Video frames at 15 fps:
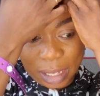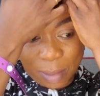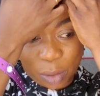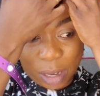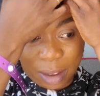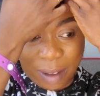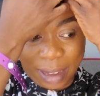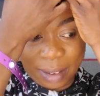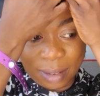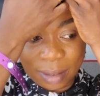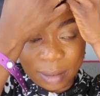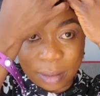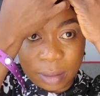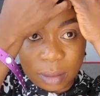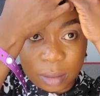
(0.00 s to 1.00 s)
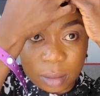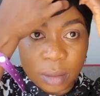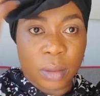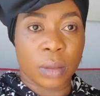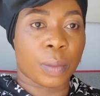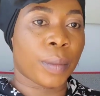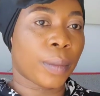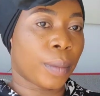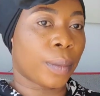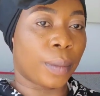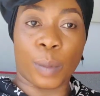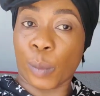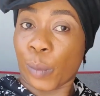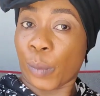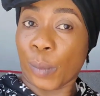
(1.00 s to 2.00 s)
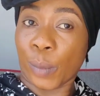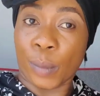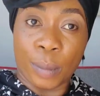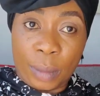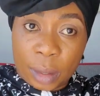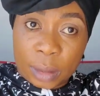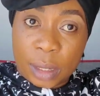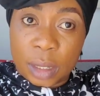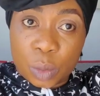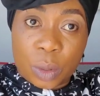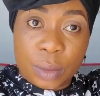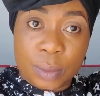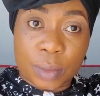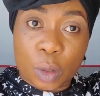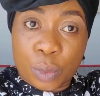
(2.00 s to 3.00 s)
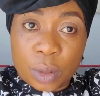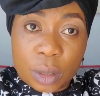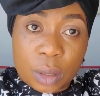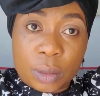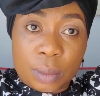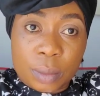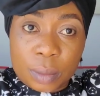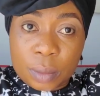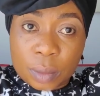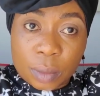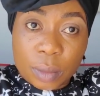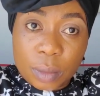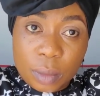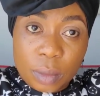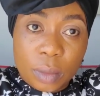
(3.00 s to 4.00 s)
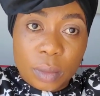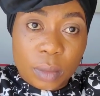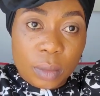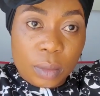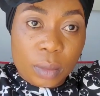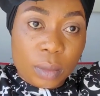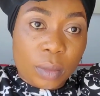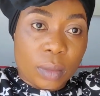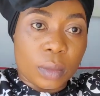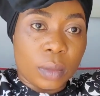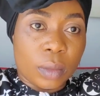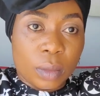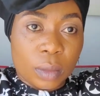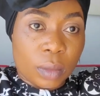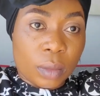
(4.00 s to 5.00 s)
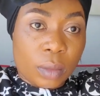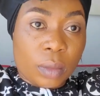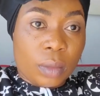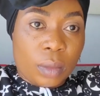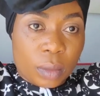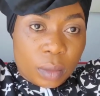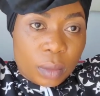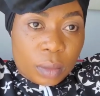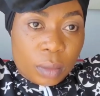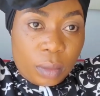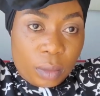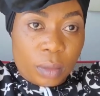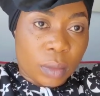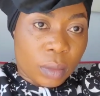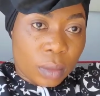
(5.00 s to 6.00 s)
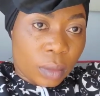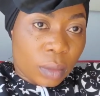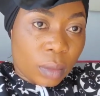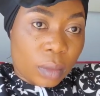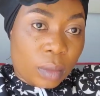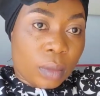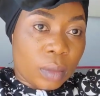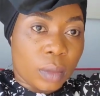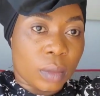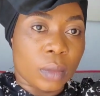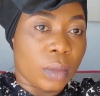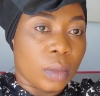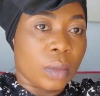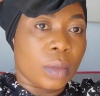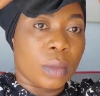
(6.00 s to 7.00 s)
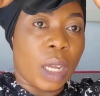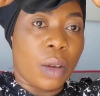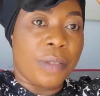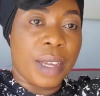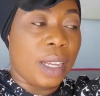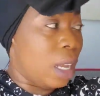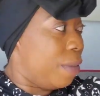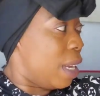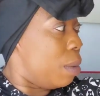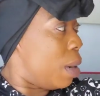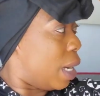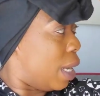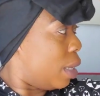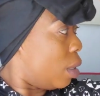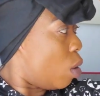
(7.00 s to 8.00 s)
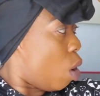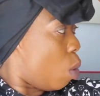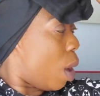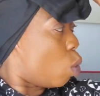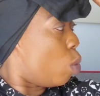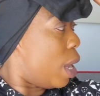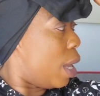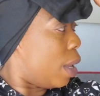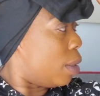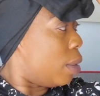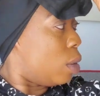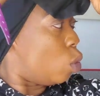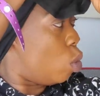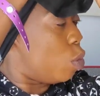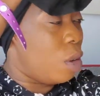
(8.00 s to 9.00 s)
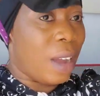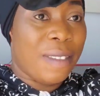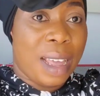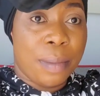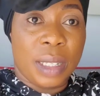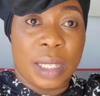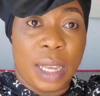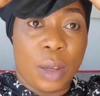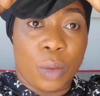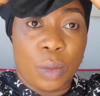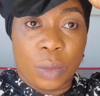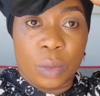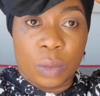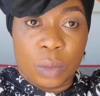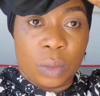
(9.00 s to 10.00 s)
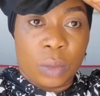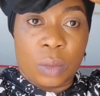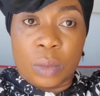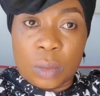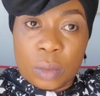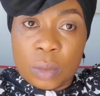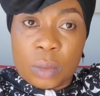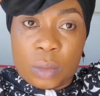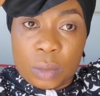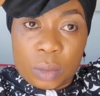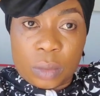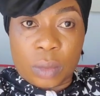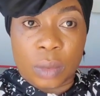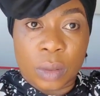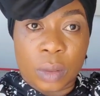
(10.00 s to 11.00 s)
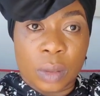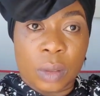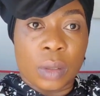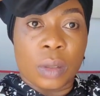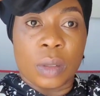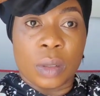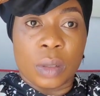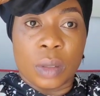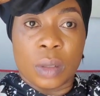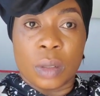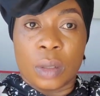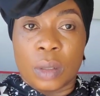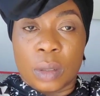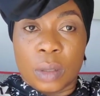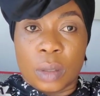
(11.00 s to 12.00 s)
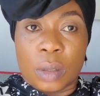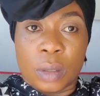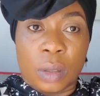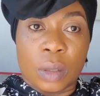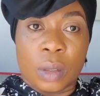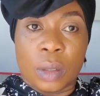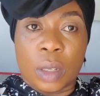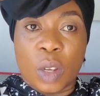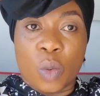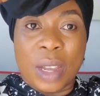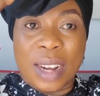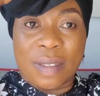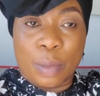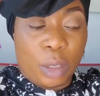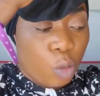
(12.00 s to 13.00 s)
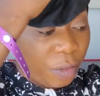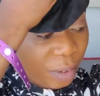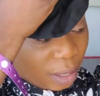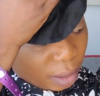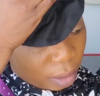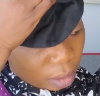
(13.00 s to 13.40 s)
pin to pin there. This one is the first style. You can use this. You can do with this style when you cover your back side. Okay, so we are going to do the May style